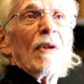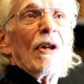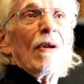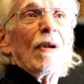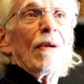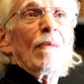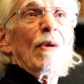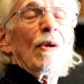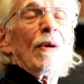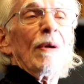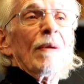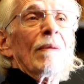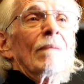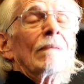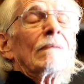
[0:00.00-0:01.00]
there to the
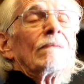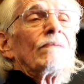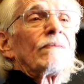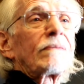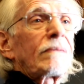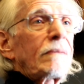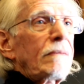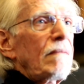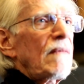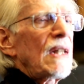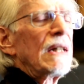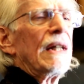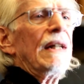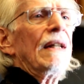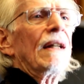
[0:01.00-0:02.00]
moon.
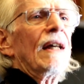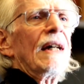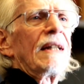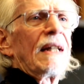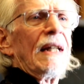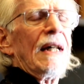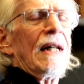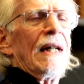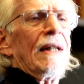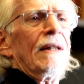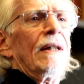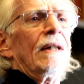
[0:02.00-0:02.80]
And he liked that.